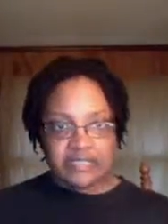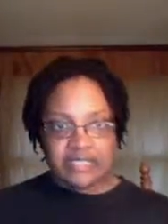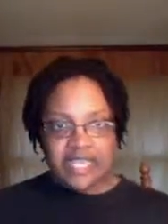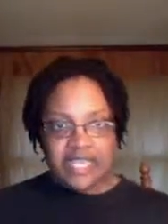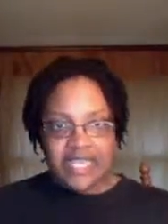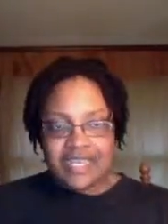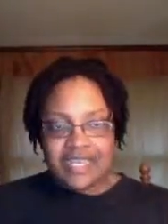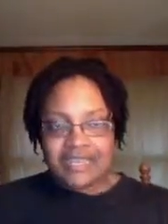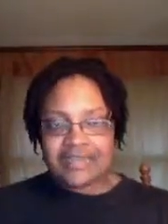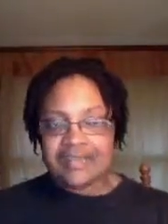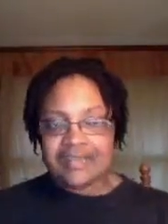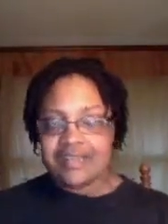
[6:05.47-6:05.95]

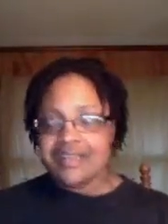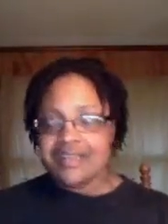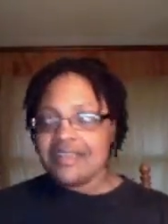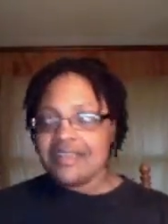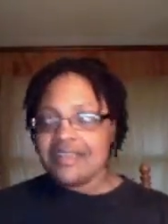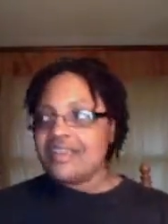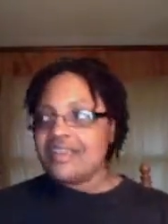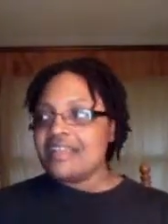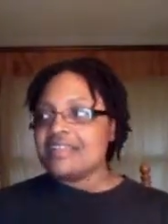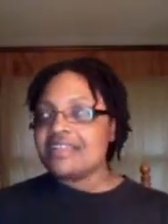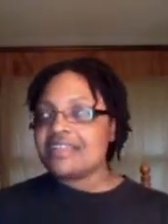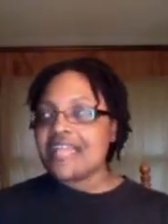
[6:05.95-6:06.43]

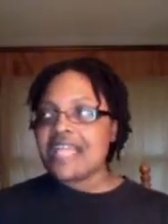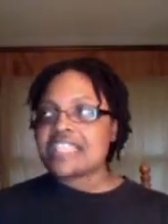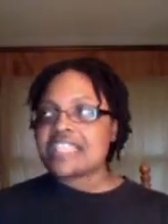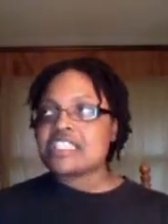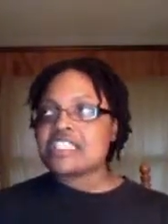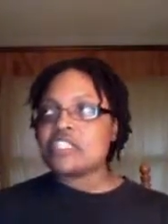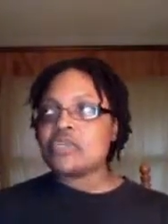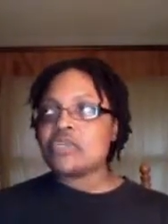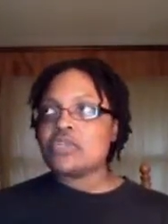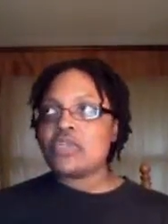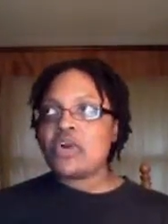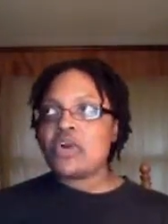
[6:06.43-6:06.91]

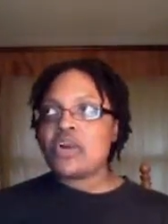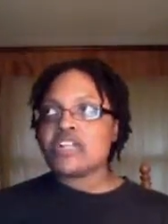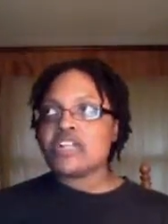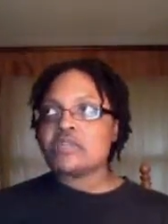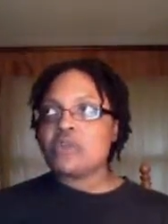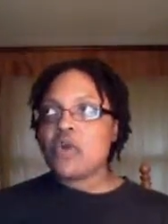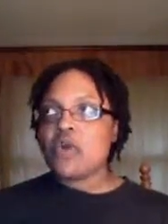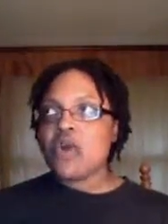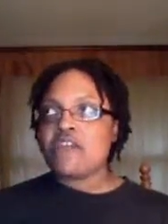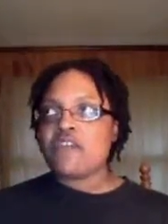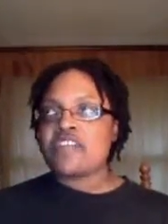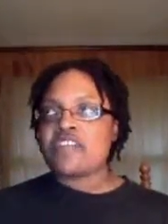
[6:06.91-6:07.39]
Lex Luthor is
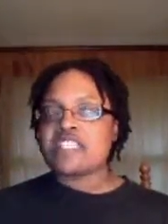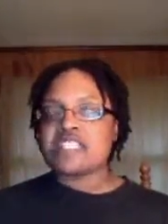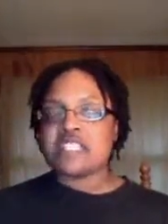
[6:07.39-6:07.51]
more of a